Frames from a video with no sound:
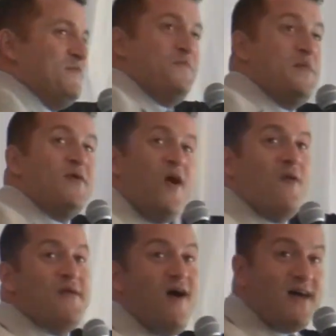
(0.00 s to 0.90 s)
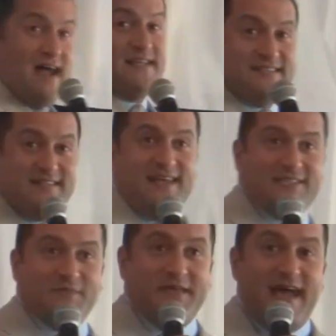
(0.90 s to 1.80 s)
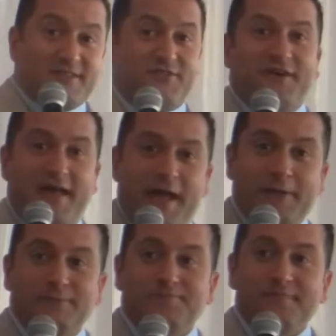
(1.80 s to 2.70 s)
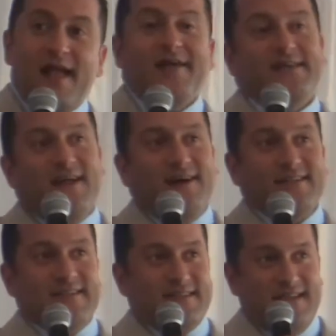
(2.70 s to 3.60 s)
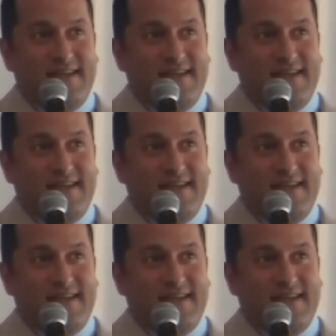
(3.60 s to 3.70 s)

People call me all kinds of things. But yesterday, you know, because